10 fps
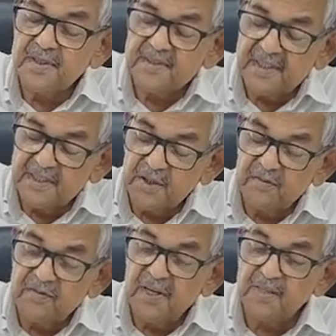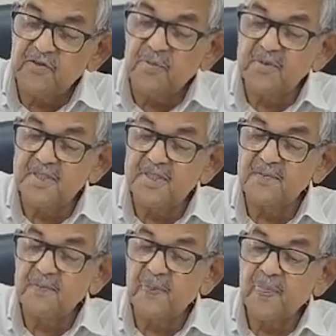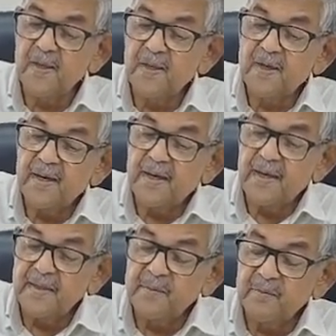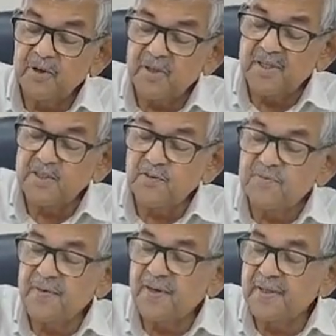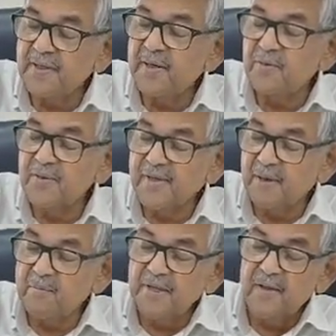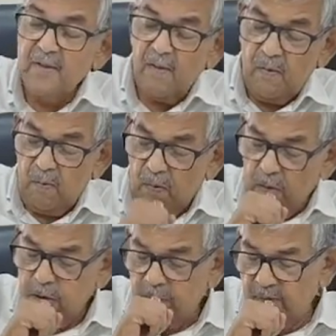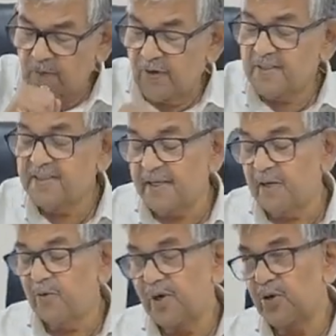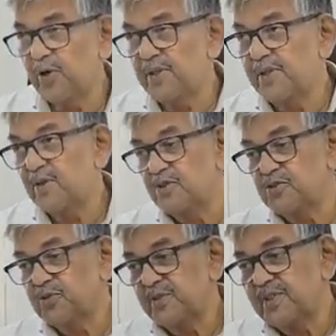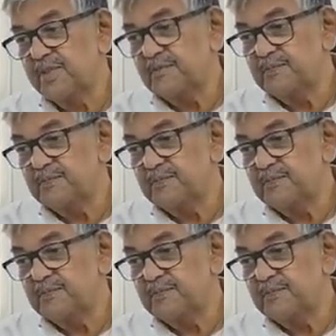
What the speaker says: changing of transformers, and the progress of underground cabling works that are going on in the constituency.